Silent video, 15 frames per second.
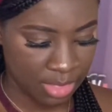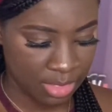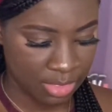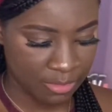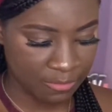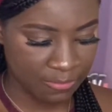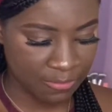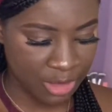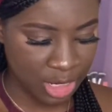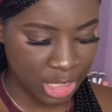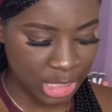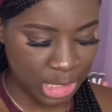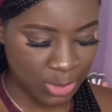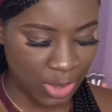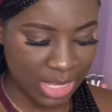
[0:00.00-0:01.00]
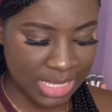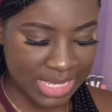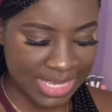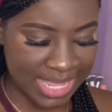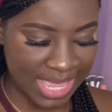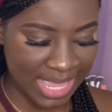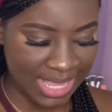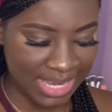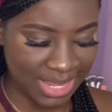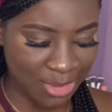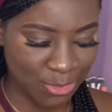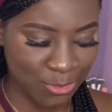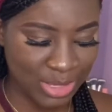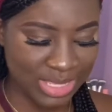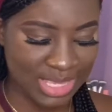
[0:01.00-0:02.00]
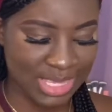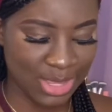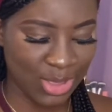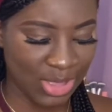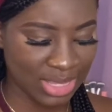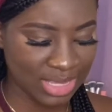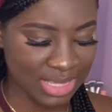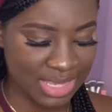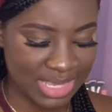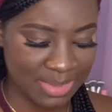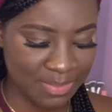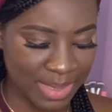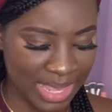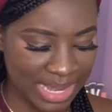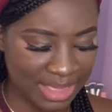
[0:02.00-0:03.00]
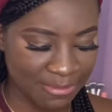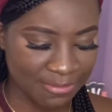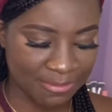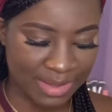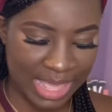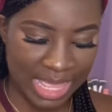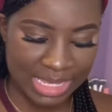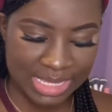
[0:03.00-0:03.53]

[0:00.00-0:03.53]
The first one said results belly flat,